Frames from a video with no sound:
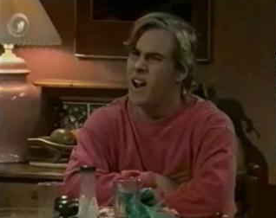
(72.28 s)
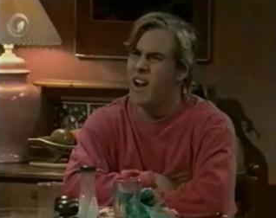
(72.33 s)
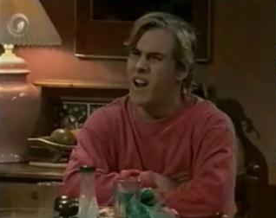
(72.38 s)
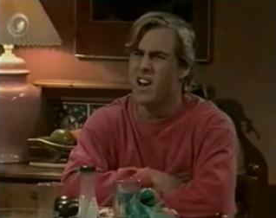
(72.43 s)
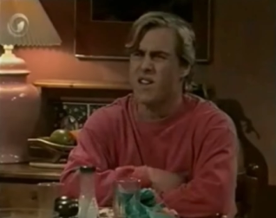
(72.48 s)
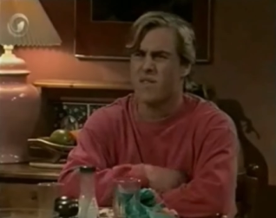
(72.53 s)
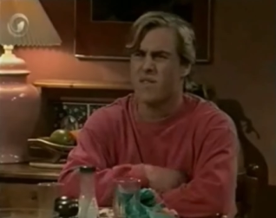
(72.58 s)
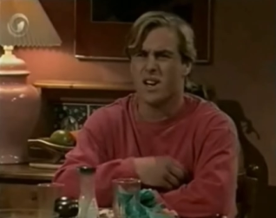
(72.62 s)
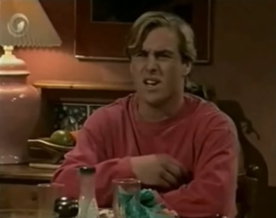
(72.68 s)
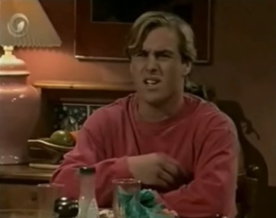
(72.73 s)

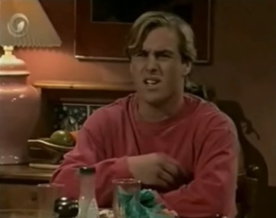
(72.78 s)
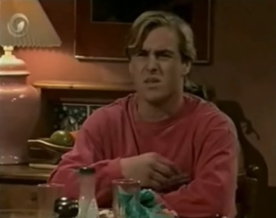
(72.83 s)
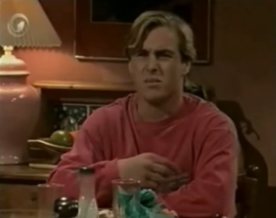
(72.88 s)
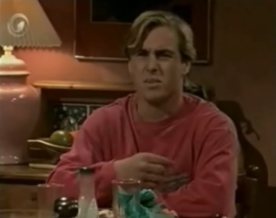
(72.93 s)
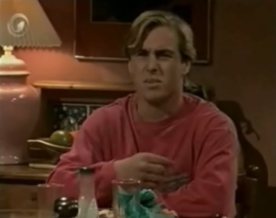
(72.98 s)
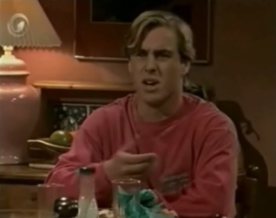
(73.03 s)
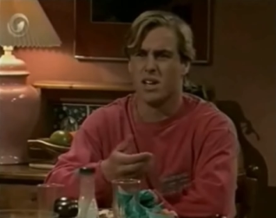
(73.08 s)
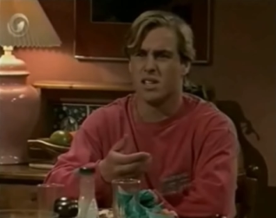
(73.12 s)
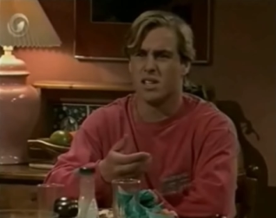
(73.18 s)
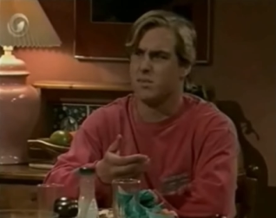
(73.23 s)
There are no
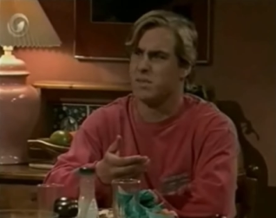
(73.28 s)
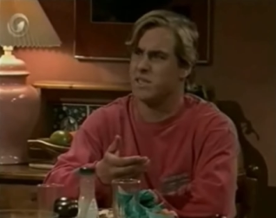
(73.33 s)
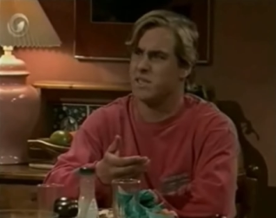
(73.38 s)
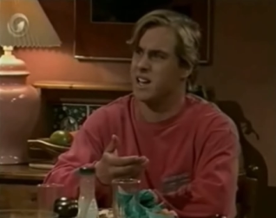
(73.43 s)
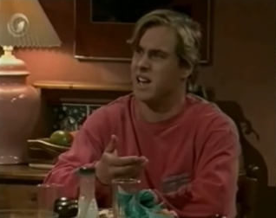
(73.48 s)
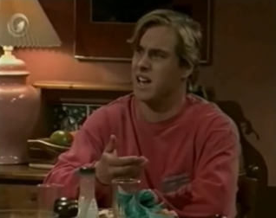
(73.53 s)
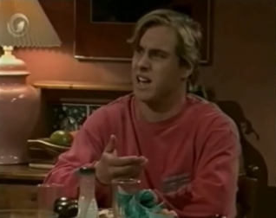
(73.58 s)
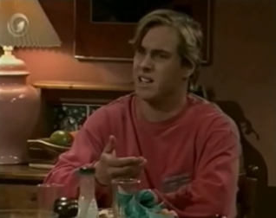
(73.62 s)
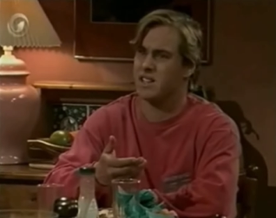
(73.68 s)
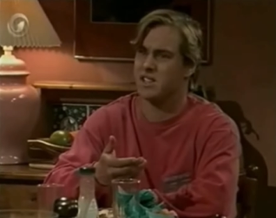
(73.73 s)
Venetian
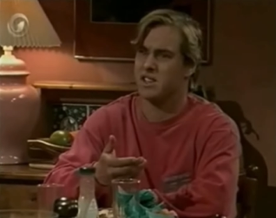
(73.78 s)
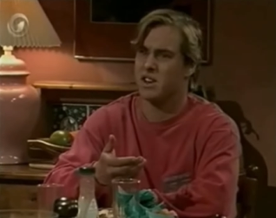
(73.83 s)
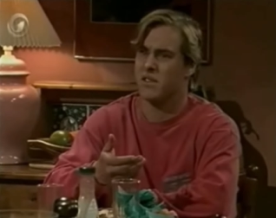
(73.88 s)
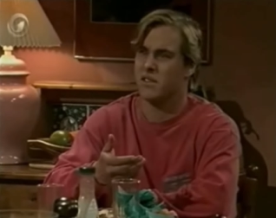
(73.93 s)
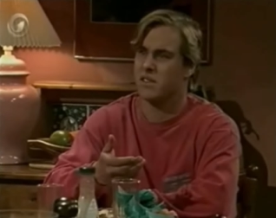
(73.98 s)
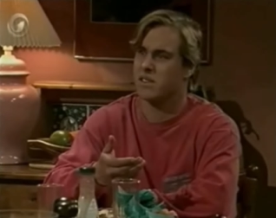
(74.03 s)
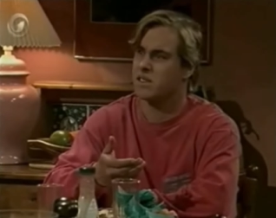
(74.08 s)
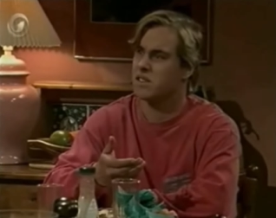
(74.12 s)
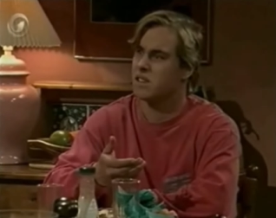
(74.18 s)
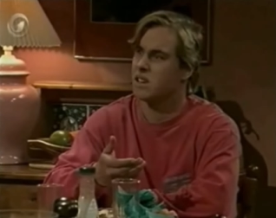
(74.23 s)
blinds in Mr. Kelly's office.